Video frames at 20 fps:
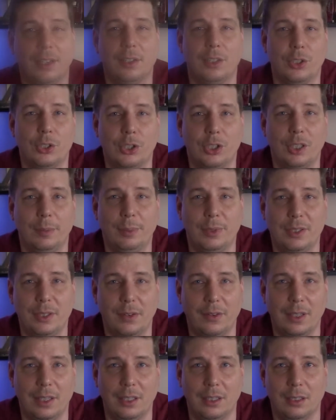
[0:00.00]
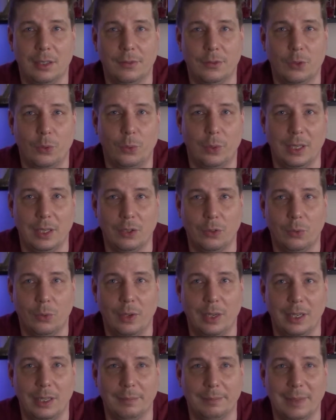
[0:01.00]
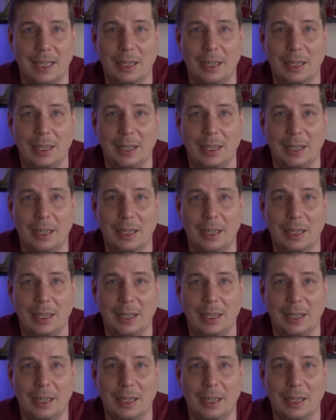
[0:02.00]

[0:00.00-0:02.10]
going to ship until the end of 2020,